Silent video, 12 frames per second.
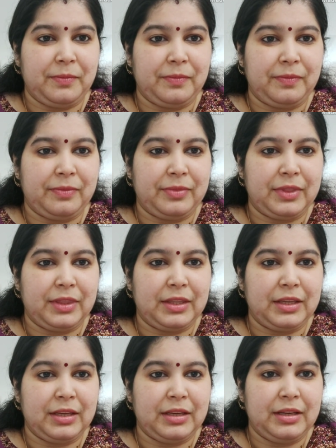
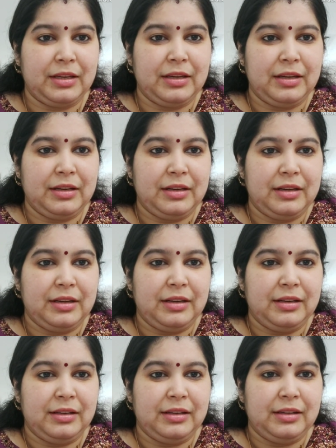
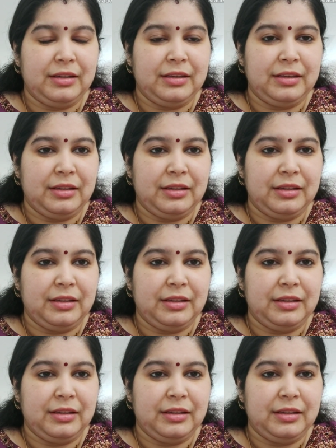No one is speaking in this clip.